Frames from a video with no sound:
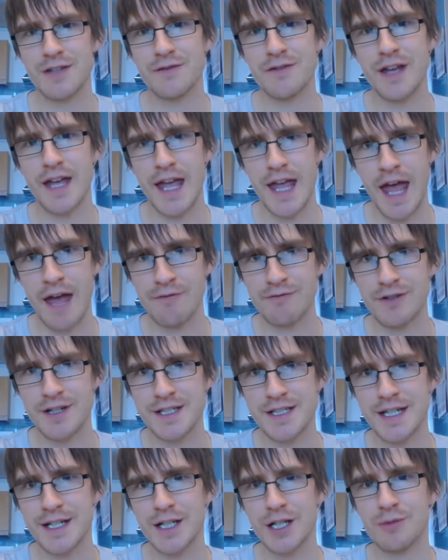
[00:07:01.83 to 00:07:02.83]
for every
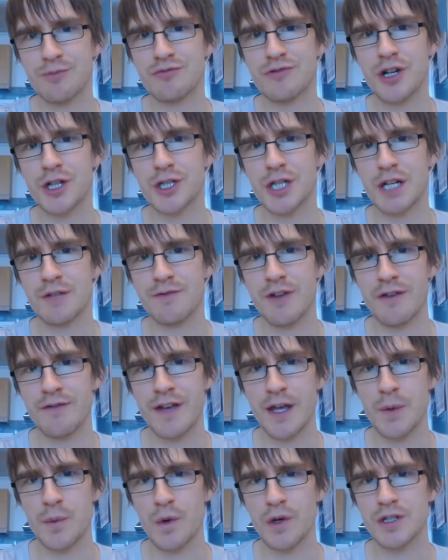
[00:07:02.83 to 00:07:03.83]
single project that
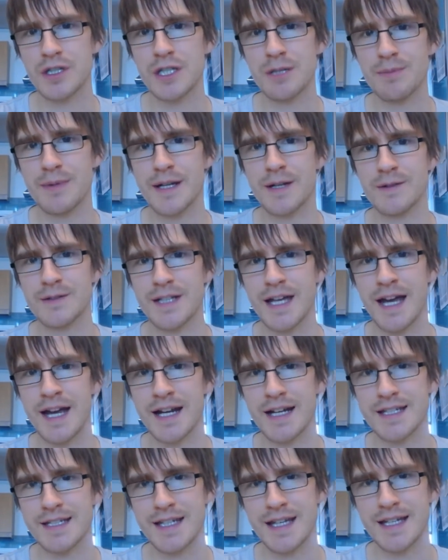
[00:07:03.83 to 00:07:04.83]
they want to be able to
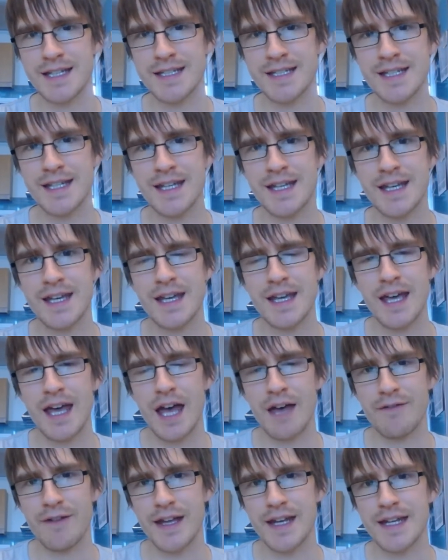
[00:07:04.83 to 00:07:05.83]
access,
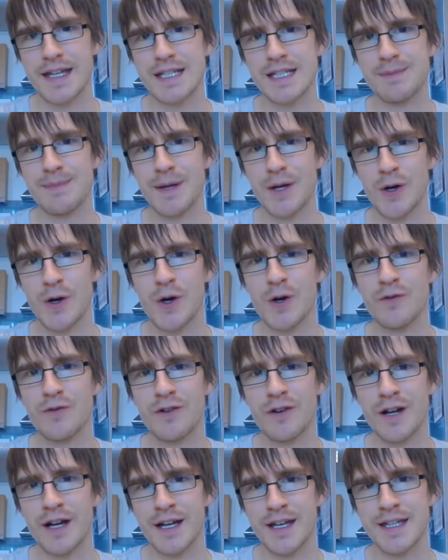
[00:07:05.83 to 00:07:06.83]
and they need to be
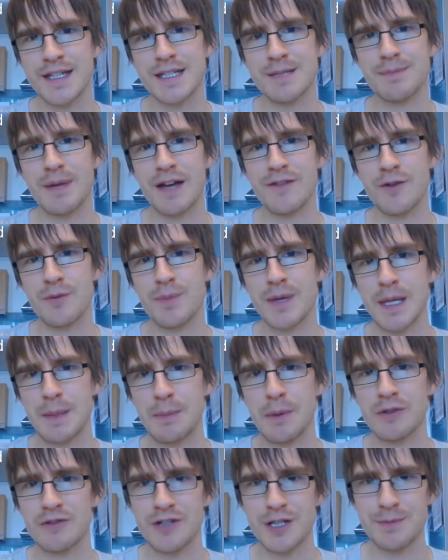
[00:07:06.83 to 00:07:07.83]
authorized by the
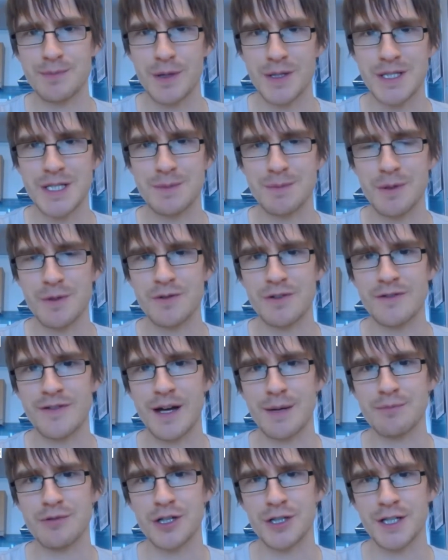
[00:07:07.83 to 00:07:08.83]
people responsible for
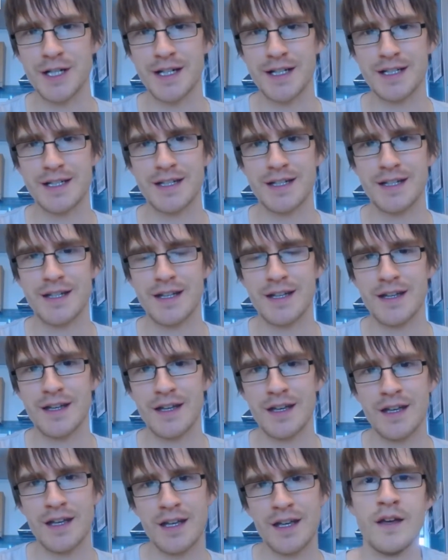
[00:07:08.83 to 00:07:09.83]
that project.
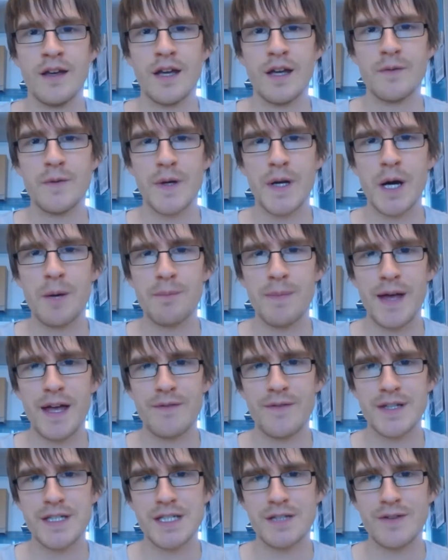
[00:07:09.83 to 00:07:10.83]
If you compare
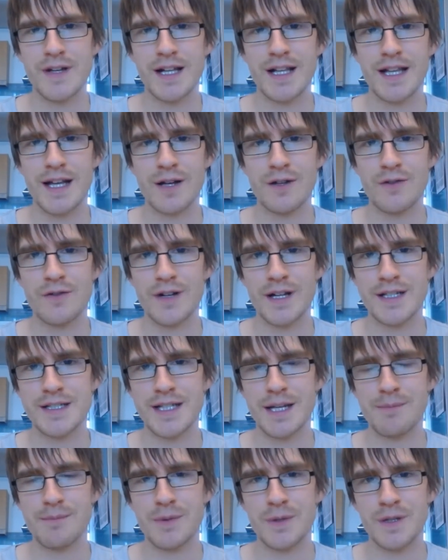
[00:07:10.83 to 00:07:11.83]
this to the cloud, for
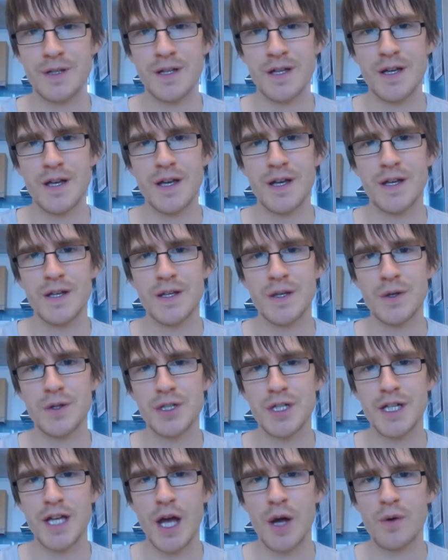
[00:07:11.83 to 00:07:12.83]
example,
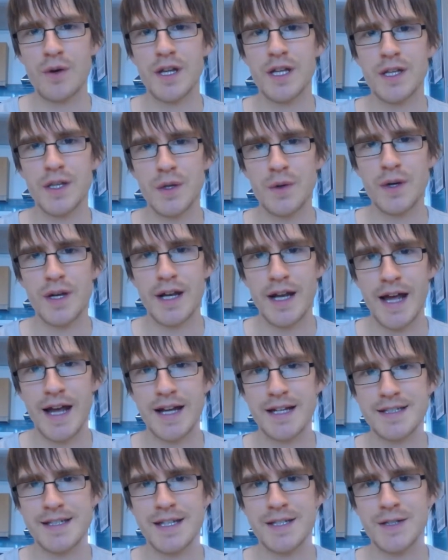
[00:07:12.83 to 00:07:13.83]
usually only you can
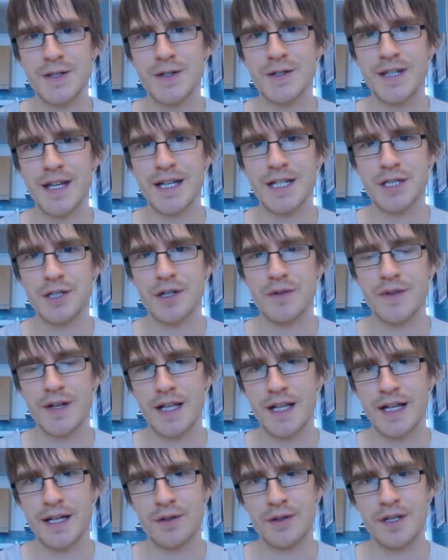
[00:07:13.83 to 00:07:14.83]
access your data on the
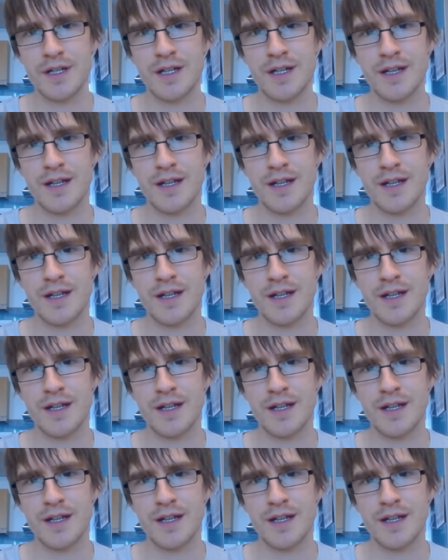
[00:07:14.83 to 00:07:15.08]
cloud,